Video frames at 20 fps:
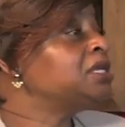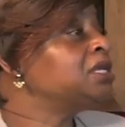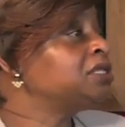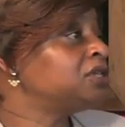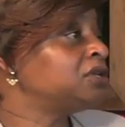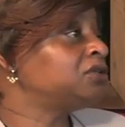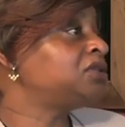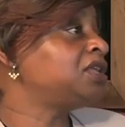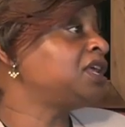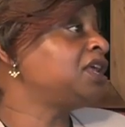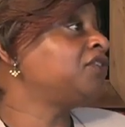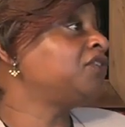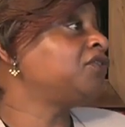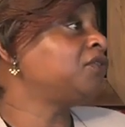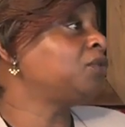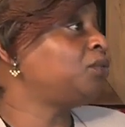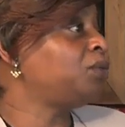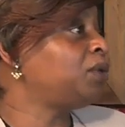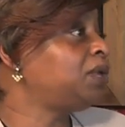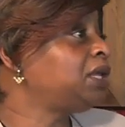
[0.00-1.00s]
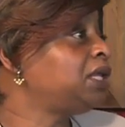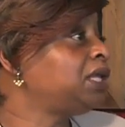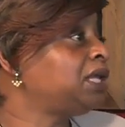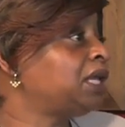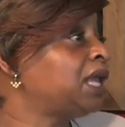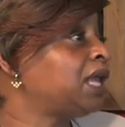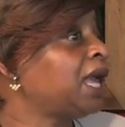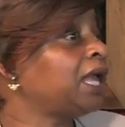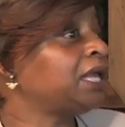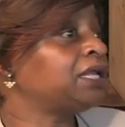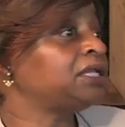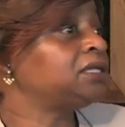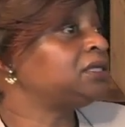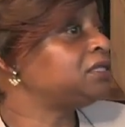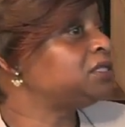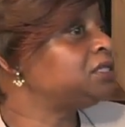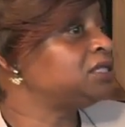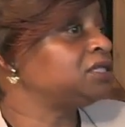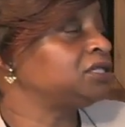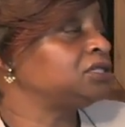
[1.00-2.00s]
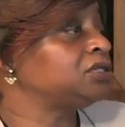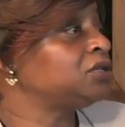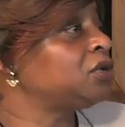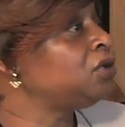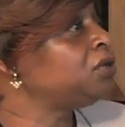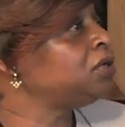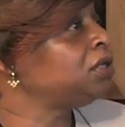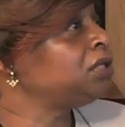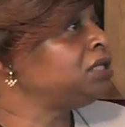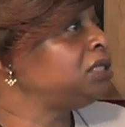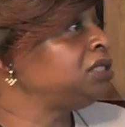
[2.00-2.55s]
So things for Willie and I just totally